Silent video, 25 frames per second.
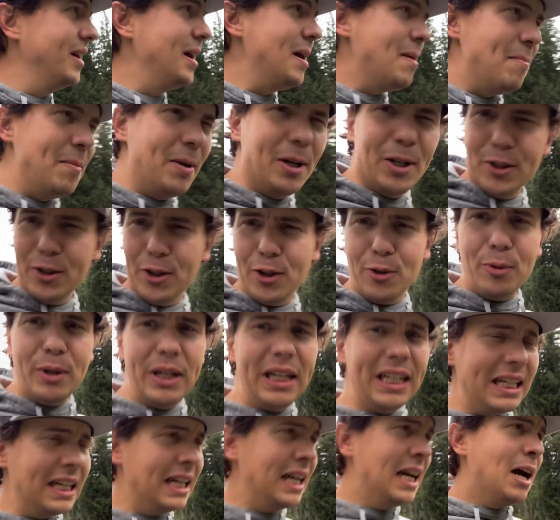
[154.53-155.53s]
Middle of the
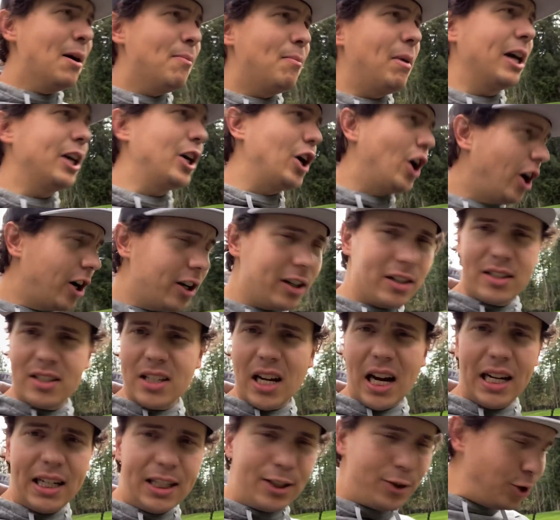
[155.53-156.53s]
week, my car
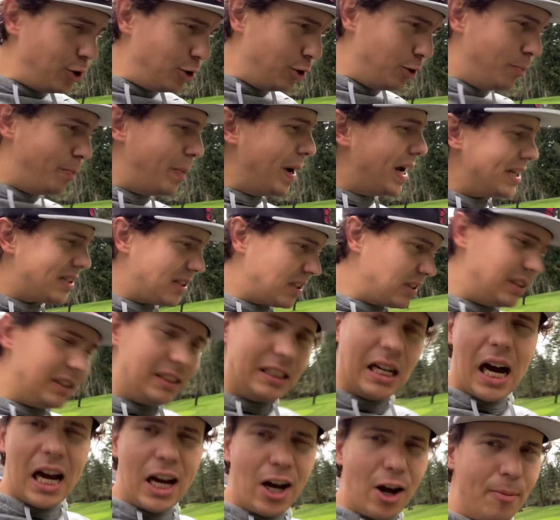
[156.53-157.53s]
decided to basically
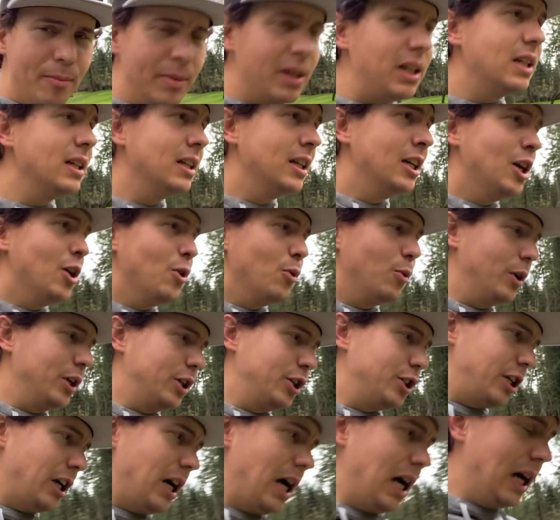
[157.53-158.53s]
die on me,
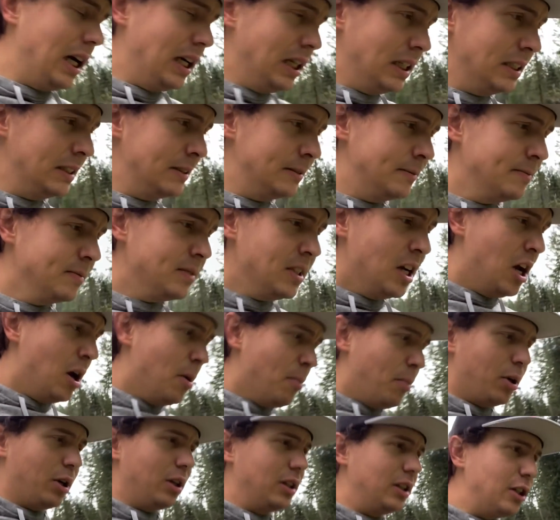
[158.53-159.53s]
which
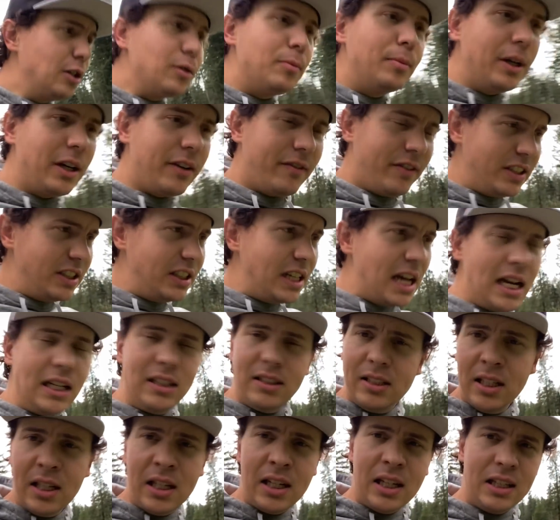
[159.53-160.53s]
put a little bit of a
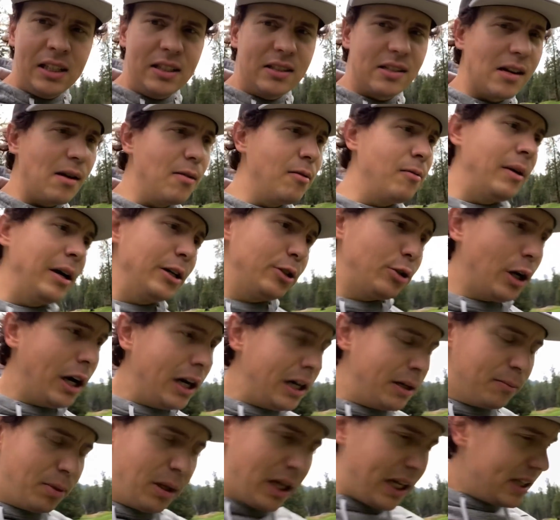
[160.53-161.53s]
dent in some of my
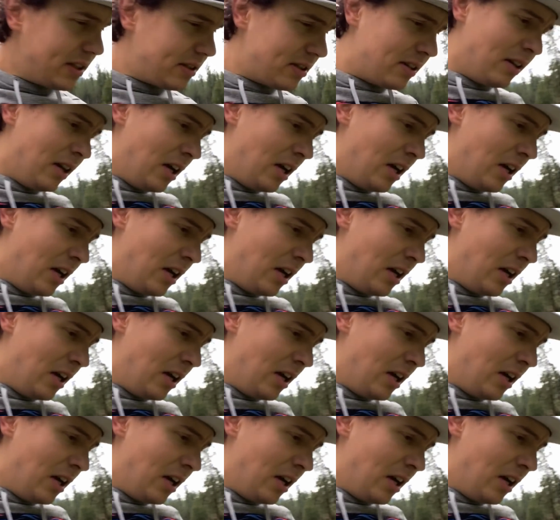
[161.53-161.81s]
training plans.